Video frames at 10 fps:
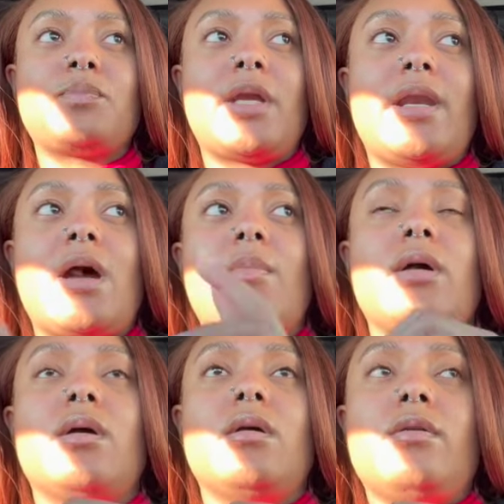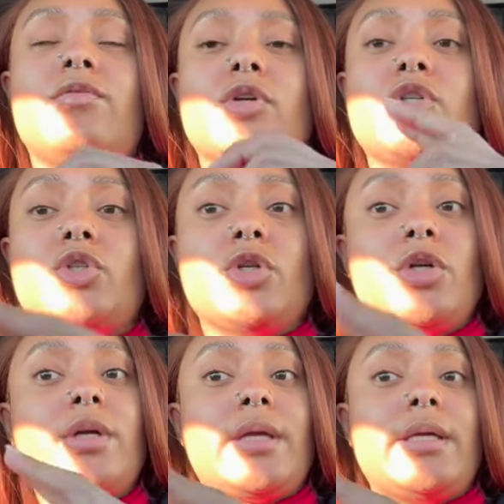And I'm gonna for
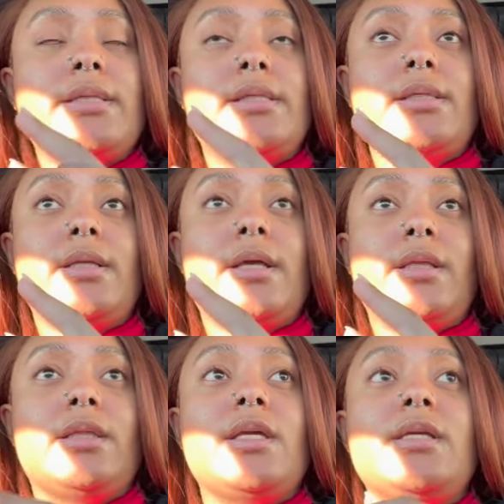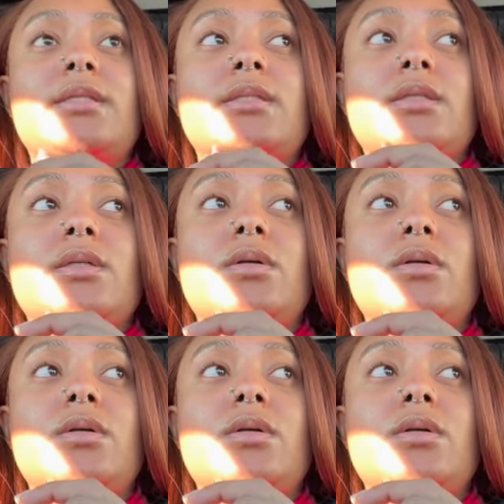sure get at least